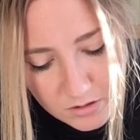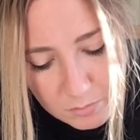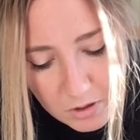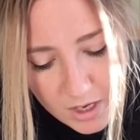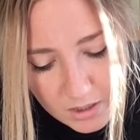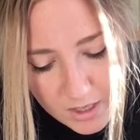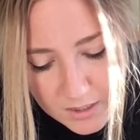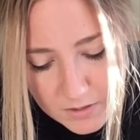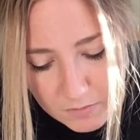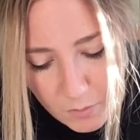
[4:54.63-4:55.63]
The bright
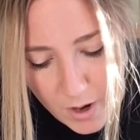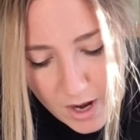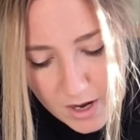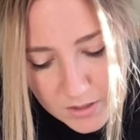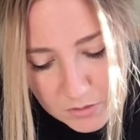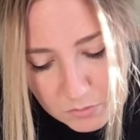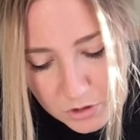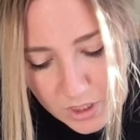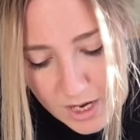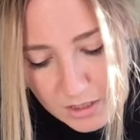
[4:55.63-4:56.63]
lights of the warehouse,
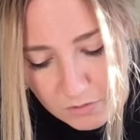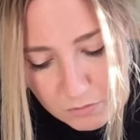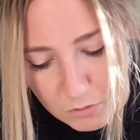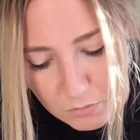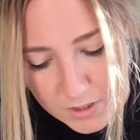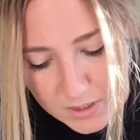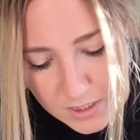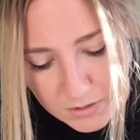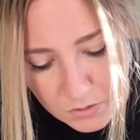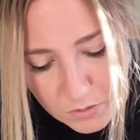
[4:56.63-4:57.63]
which catered for a
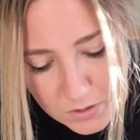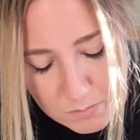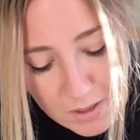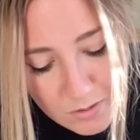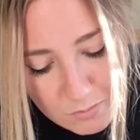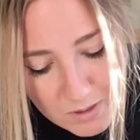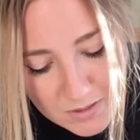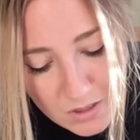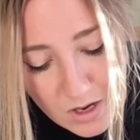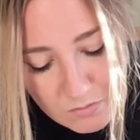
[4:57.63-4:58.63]
retail store, speckled my
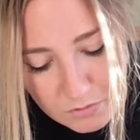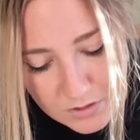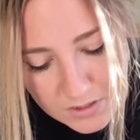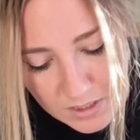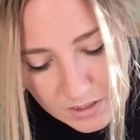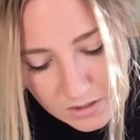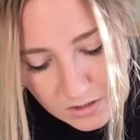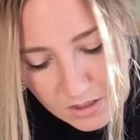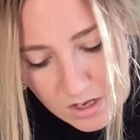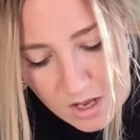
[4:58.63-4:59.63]
sight for a second.
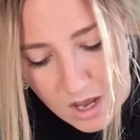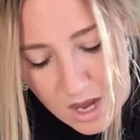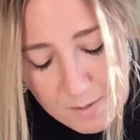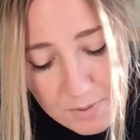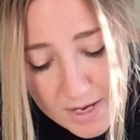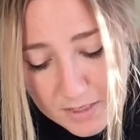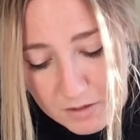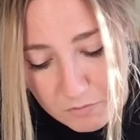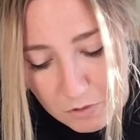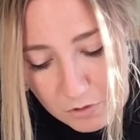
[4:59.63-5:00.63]
I
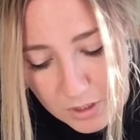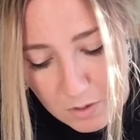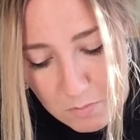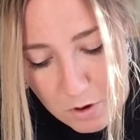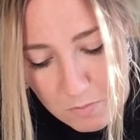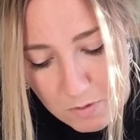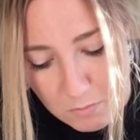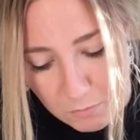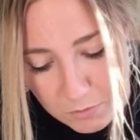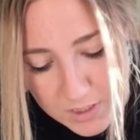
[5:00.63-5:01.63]
panted for only a moment
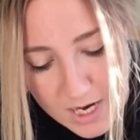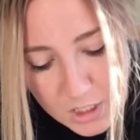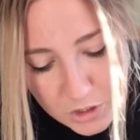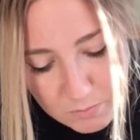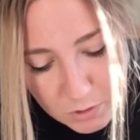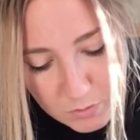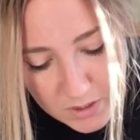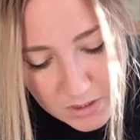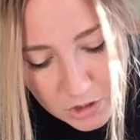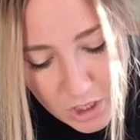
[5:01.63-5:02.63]
before dashing
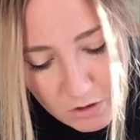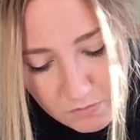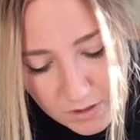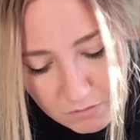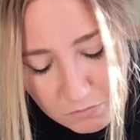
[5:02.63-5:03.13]
between the shelving,